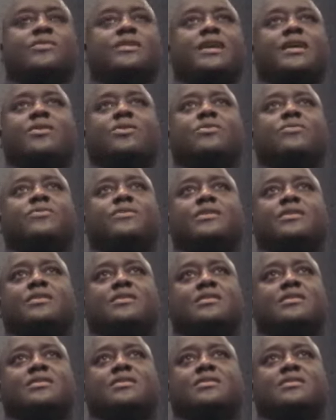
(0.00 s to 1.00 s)
feeling in
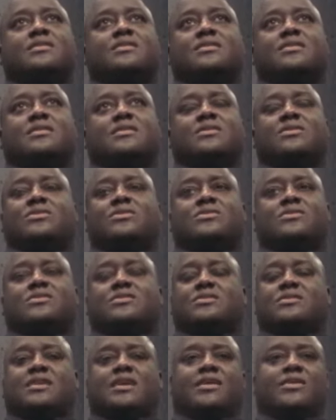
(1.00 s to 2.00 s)
it. You know, it's
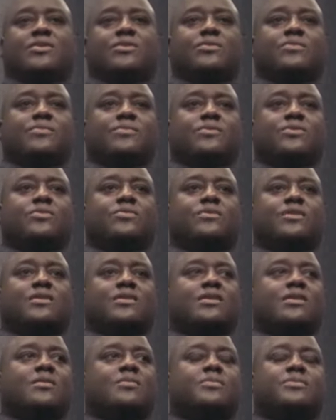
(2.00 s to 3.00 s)
just like you've
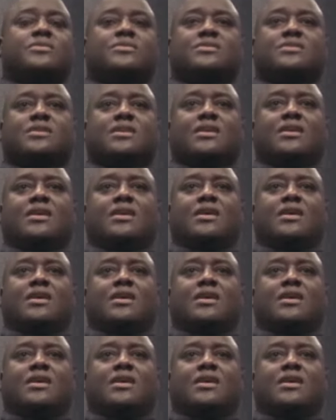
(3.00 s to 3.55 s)
accomplished